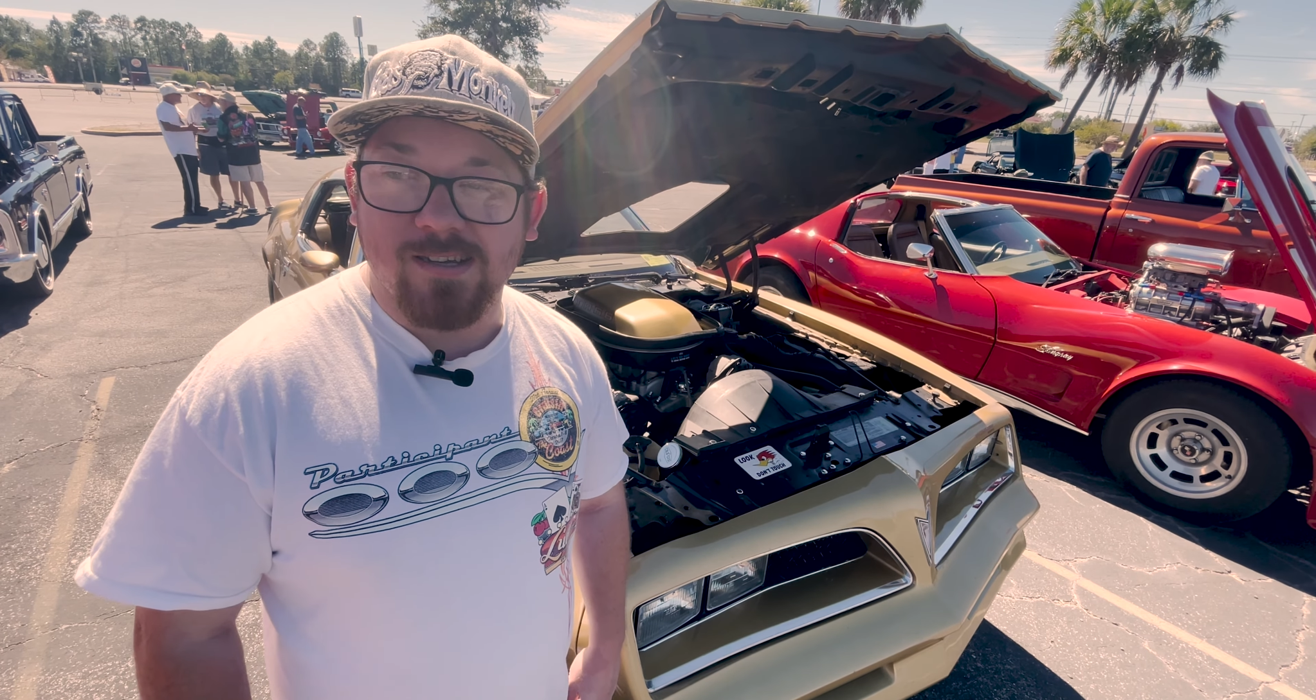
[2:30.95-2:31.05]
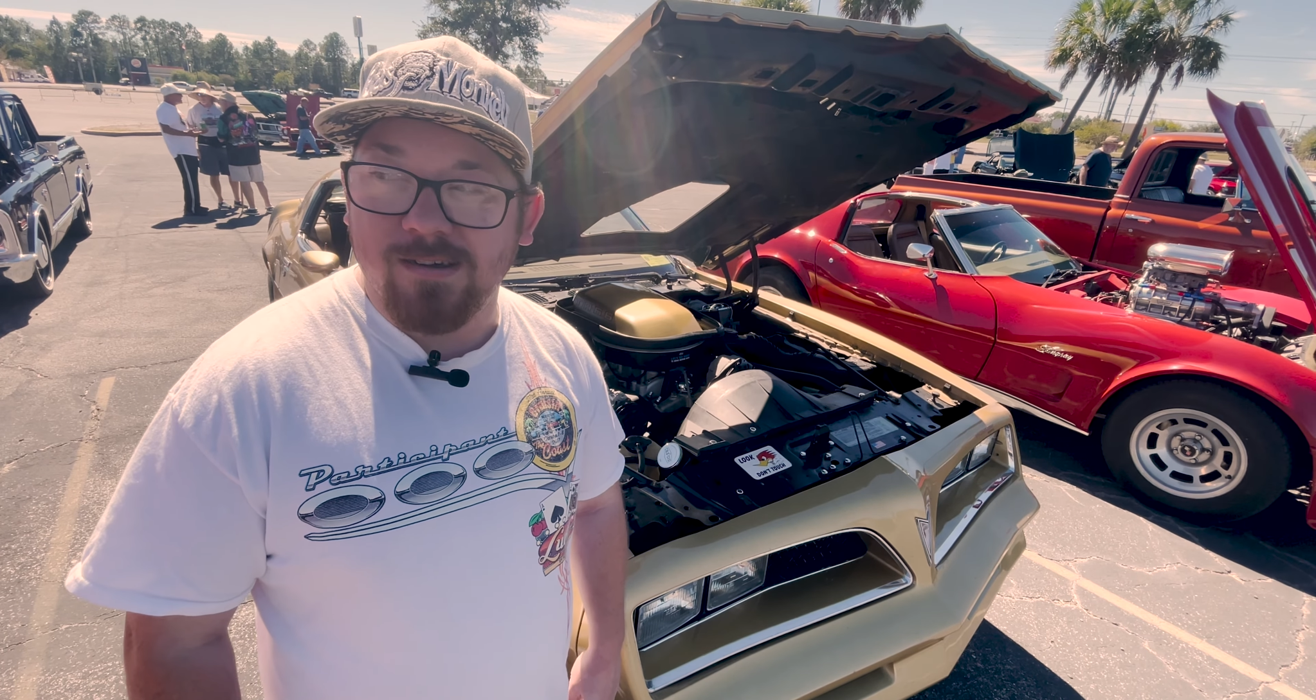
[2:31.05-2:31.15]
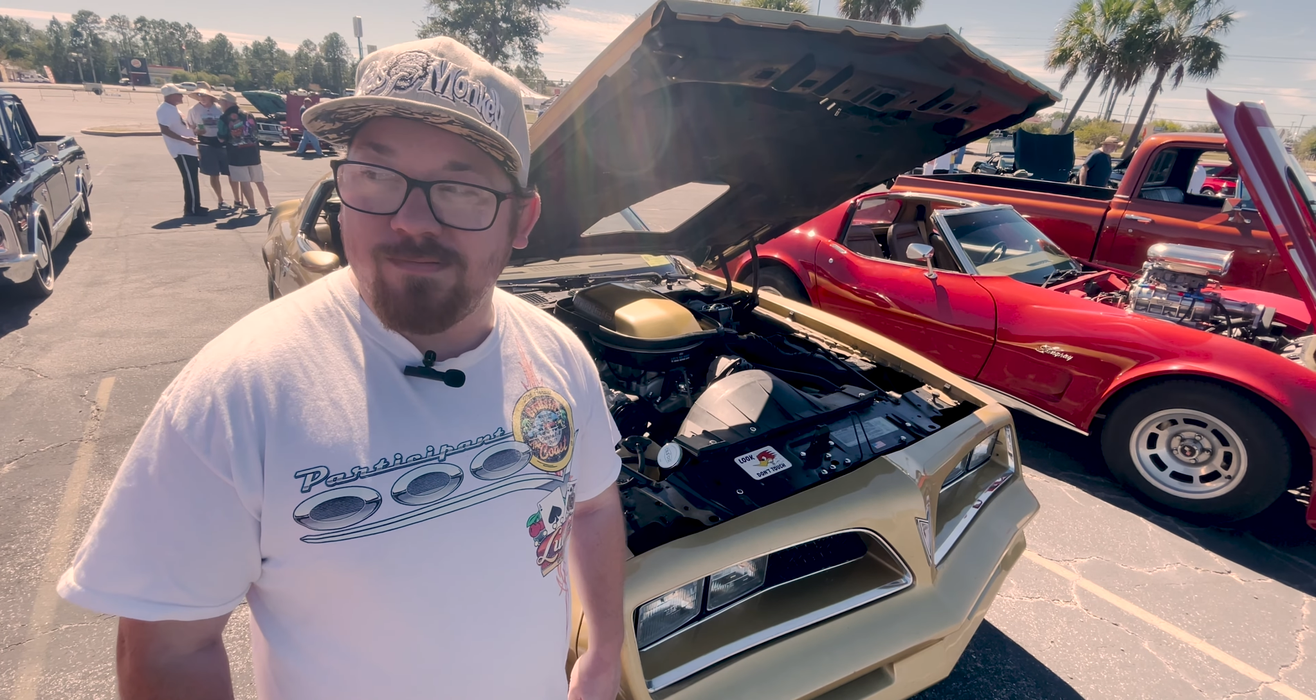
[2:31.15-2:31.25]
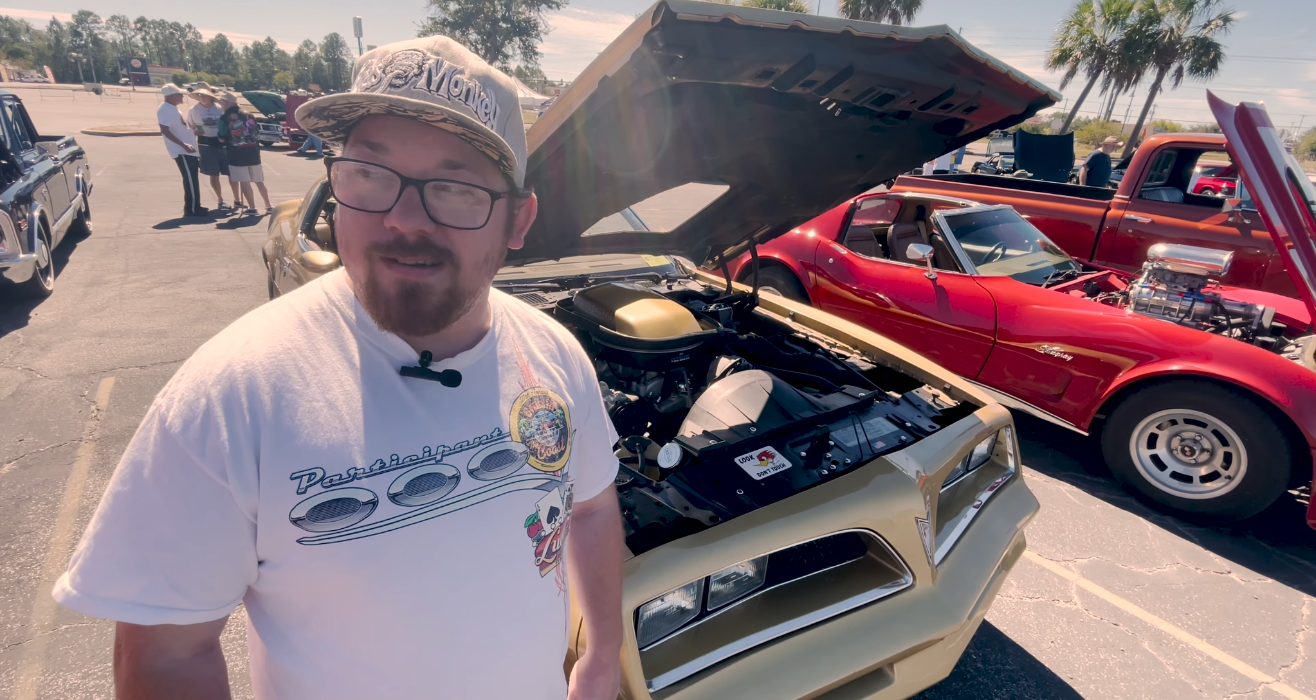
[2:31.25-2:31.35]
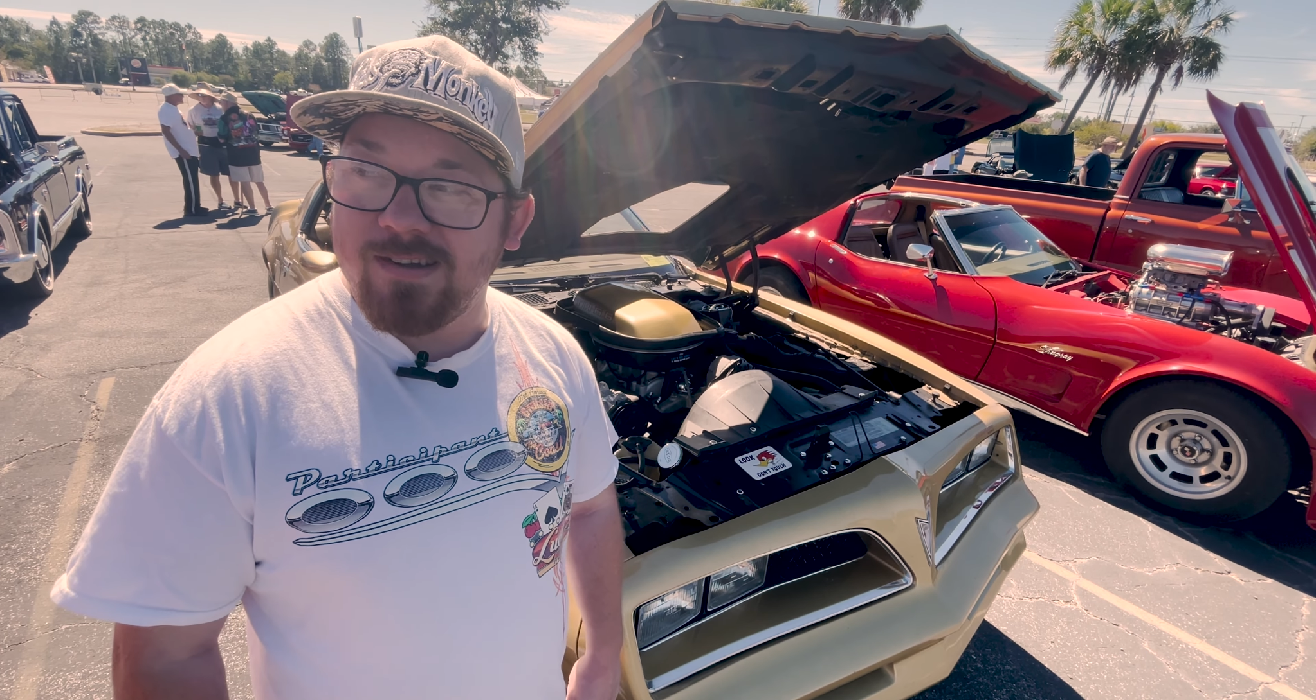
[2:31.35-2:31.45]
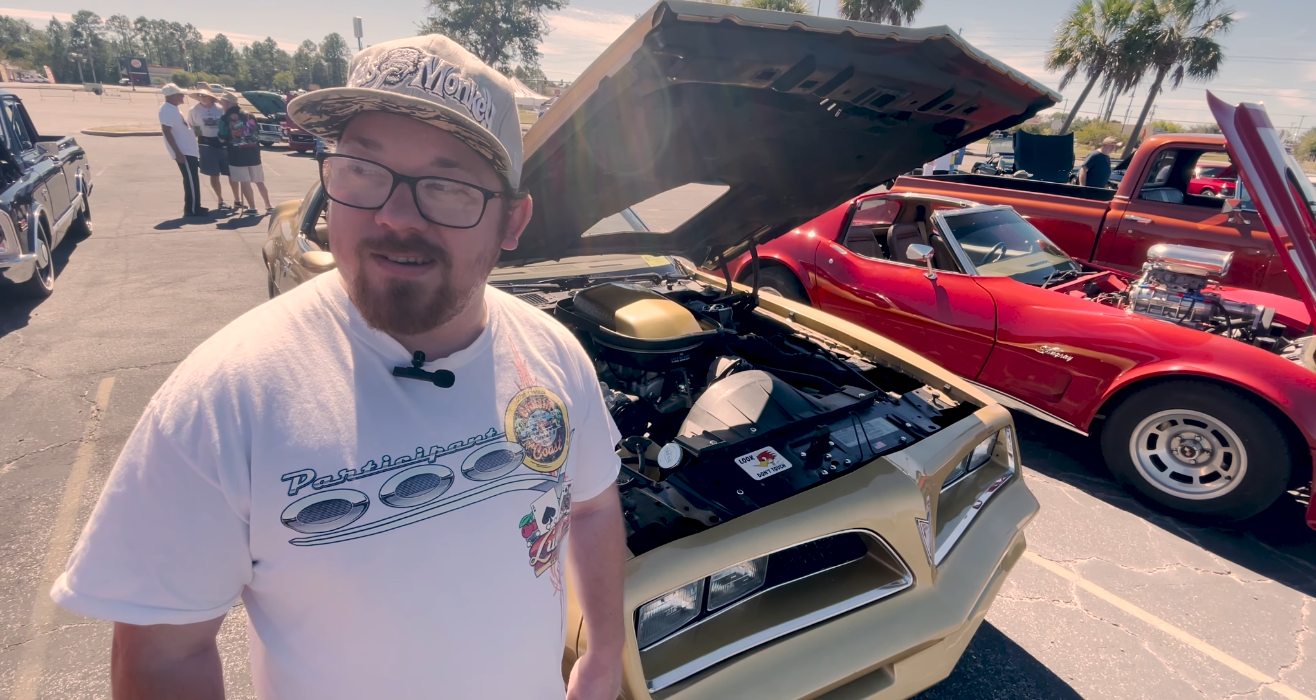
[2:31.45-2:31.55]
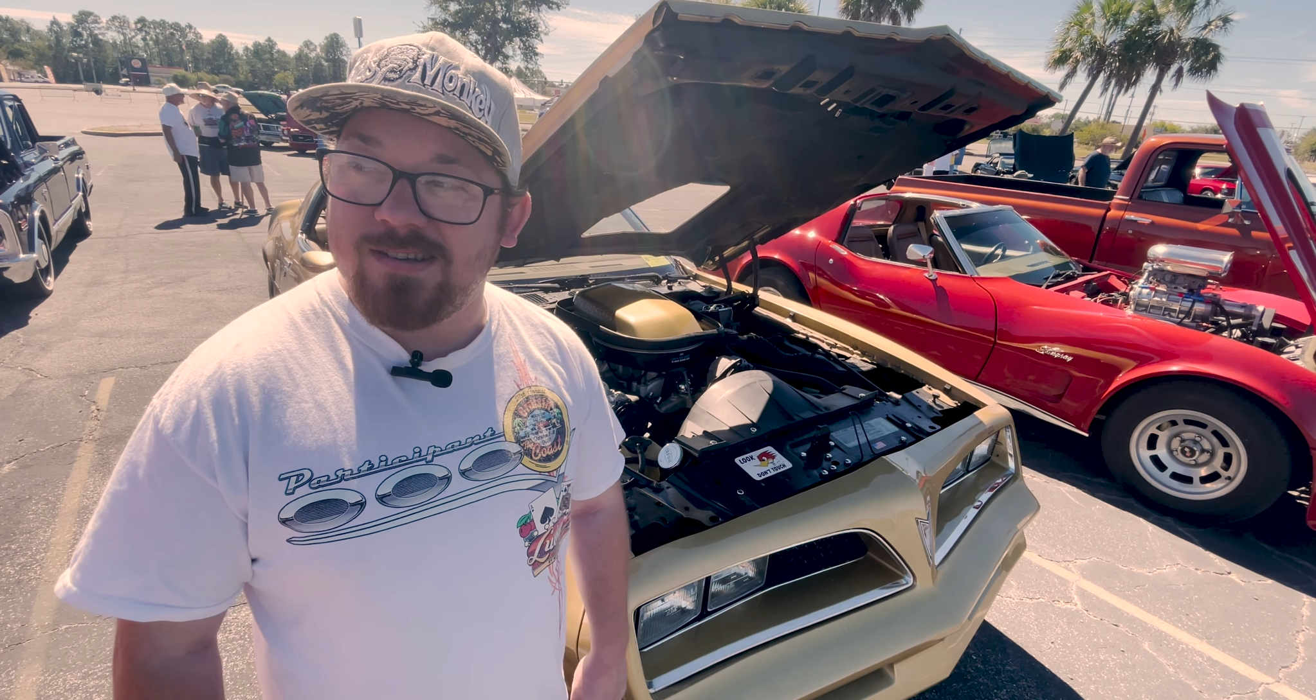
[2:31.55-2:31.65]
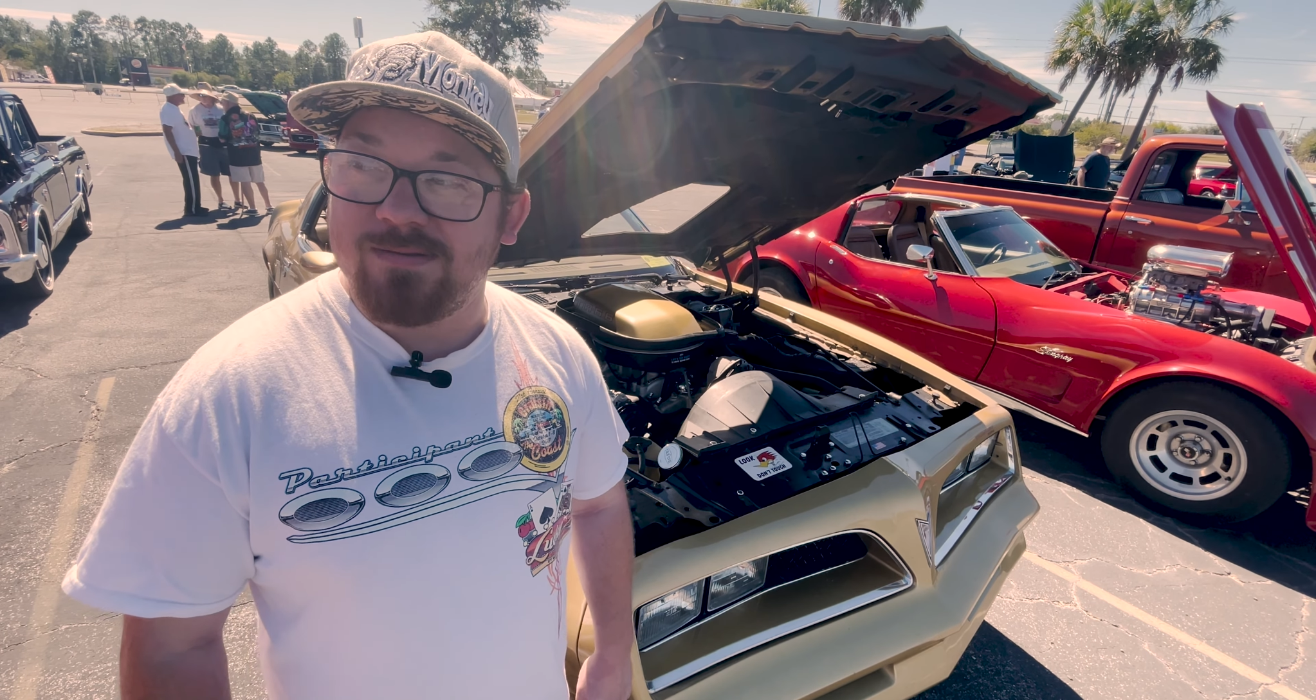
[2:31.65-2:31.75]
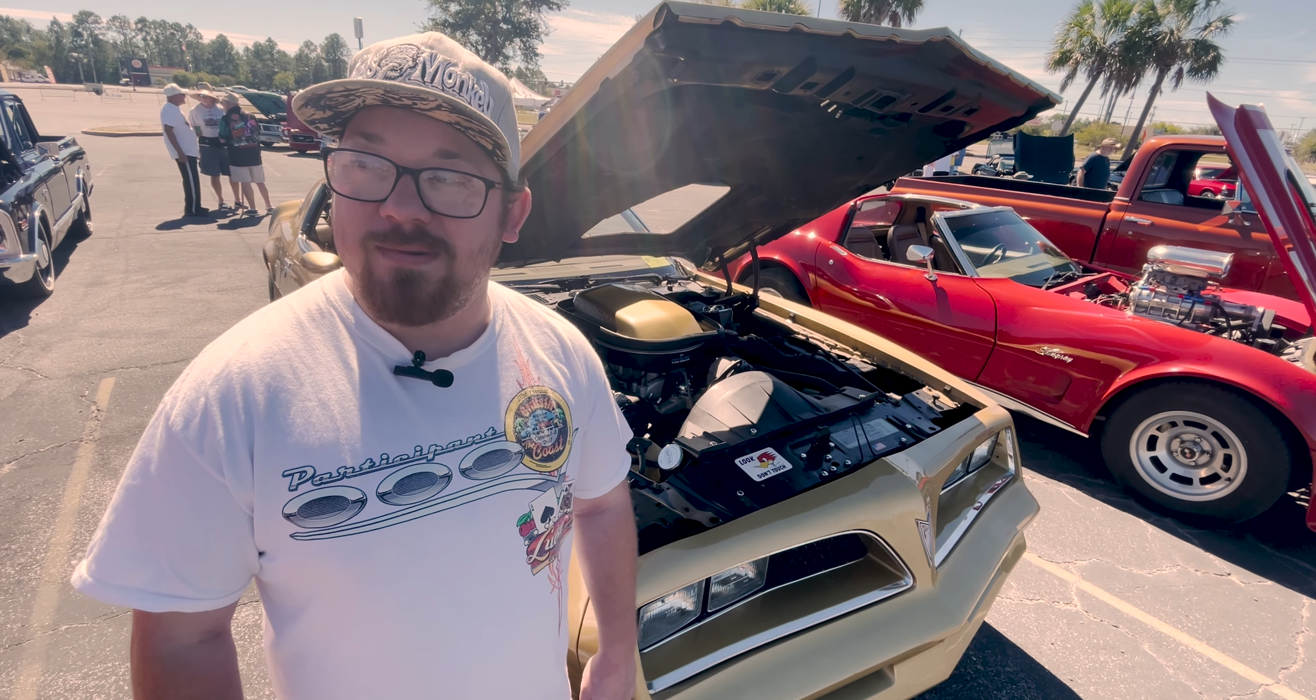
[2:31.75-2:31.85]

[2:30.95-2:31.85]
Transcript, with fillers: couple years.